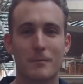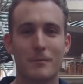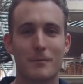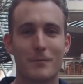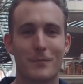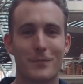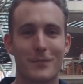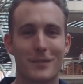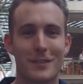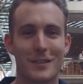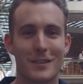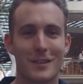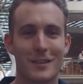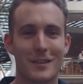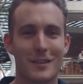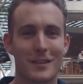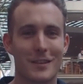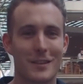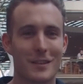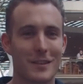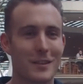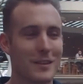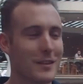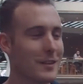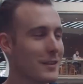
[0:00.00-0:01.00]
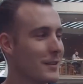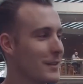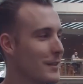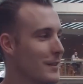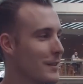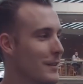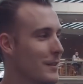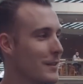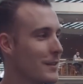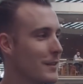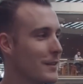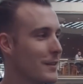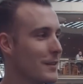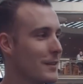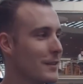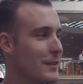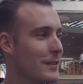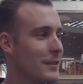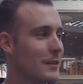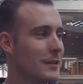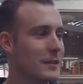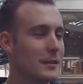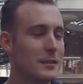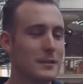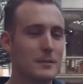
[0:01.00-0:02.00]

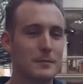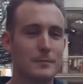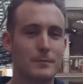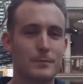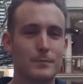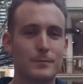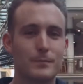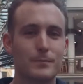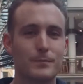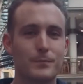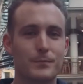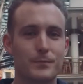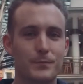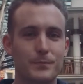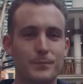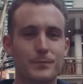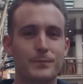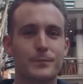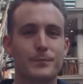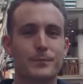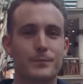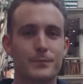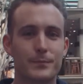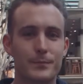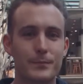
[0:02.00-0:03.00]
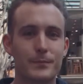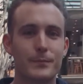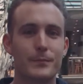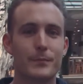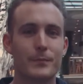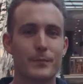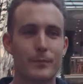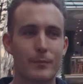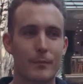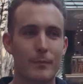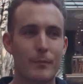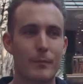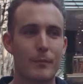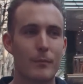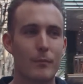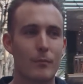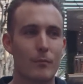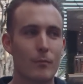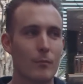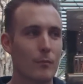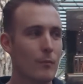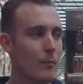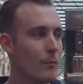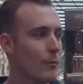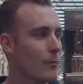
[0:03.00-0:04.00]

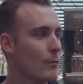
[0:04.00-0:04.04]
(not speaking)